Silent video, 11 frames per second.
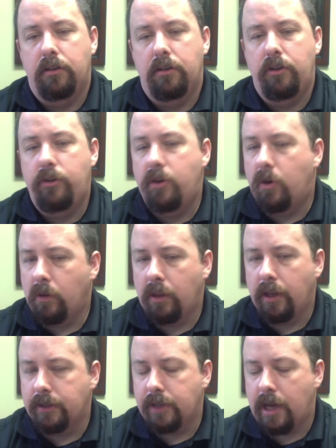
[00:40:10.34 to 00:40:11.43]
you don't
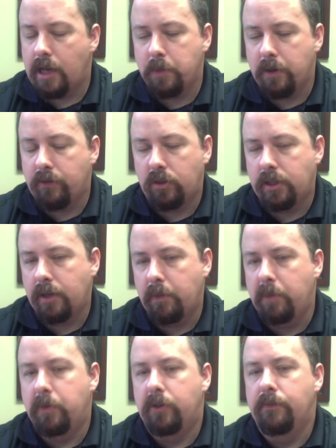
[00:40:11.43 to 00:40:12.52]
think it's a hospital for sick people.